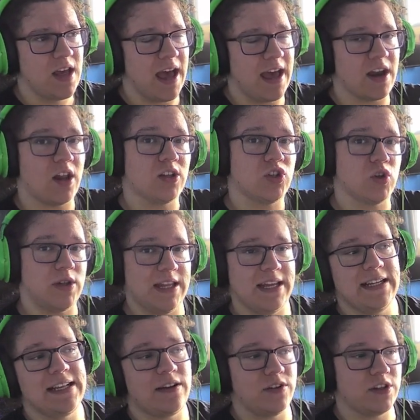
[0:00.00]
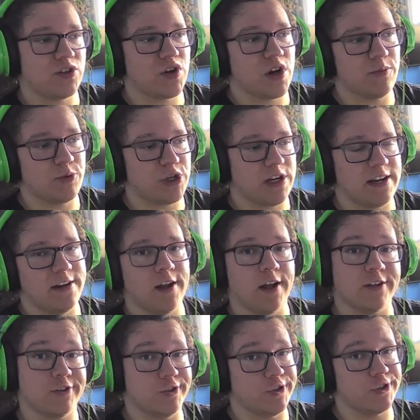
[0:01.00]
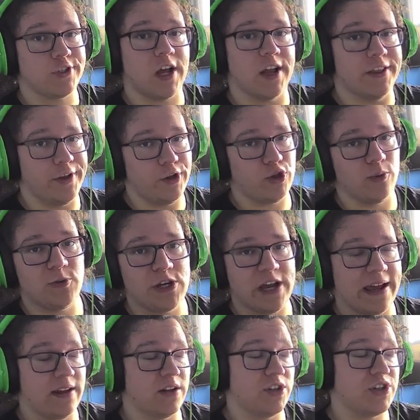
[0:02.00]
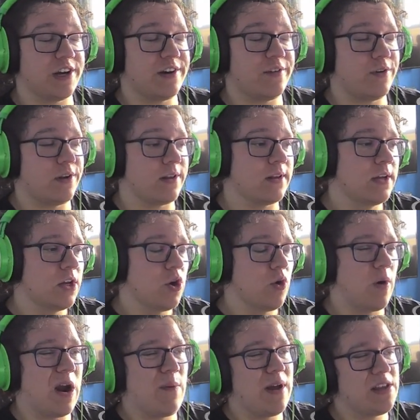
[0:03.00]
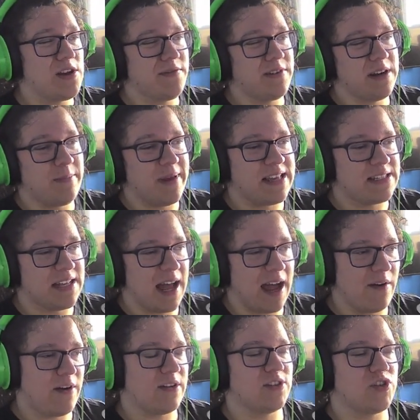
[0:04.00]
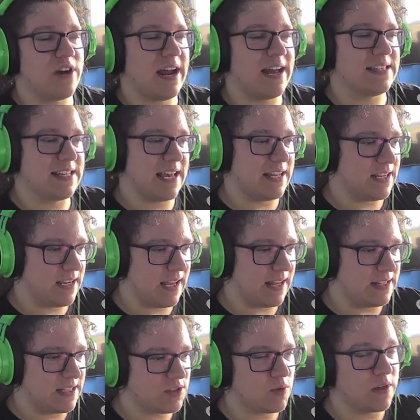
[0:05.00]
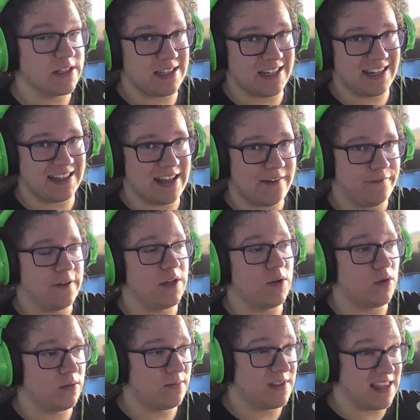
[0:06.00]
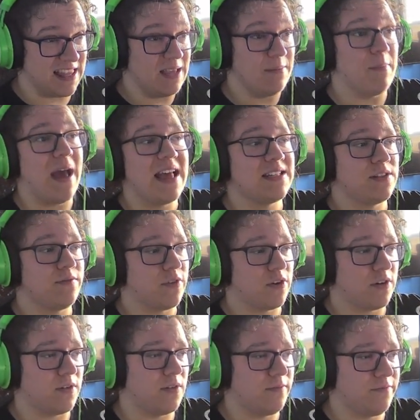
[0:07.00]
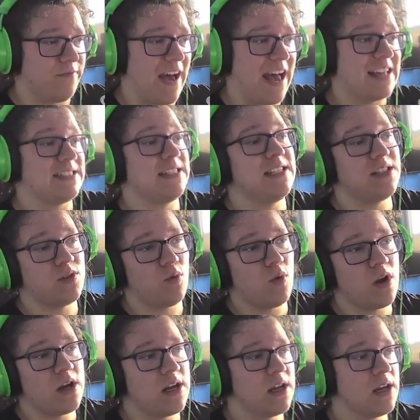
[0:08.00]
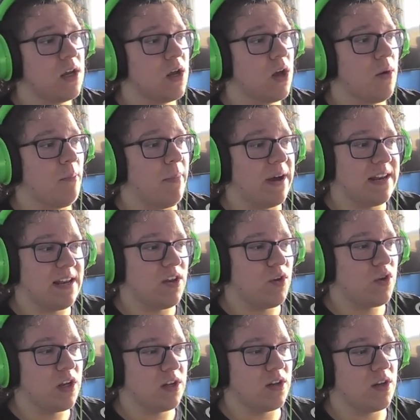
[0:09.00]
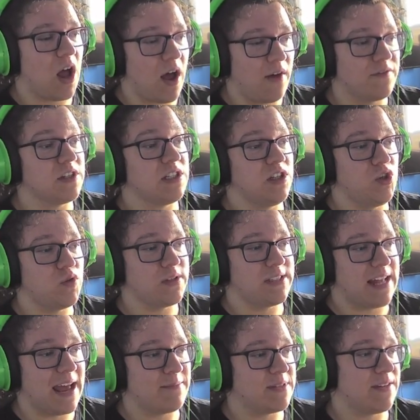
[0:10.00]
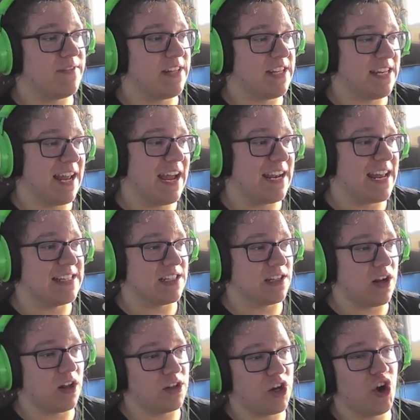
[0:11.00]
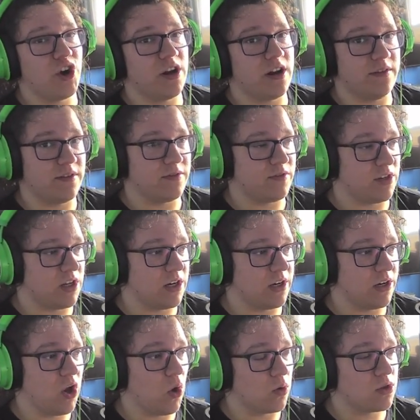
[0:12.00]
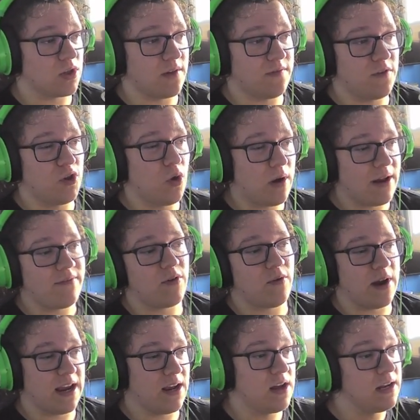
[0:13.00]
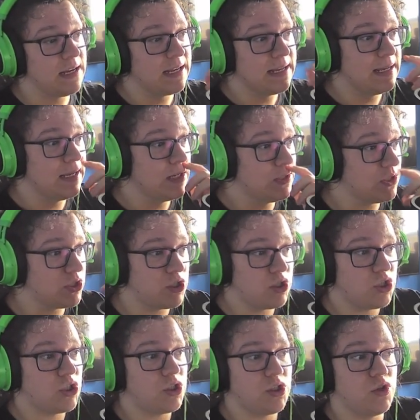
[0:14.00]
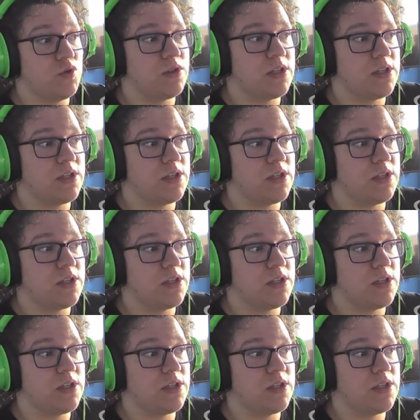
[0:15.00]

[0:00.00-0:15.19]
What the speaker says: and also link down in the description, and also just on the YouTube channel in general, where I went over the best high round strats, and this one is like definitely the best for fastest one. But you can obviously use the M79 as an alternative if you didn't know. So if you don't have a ray gun, just use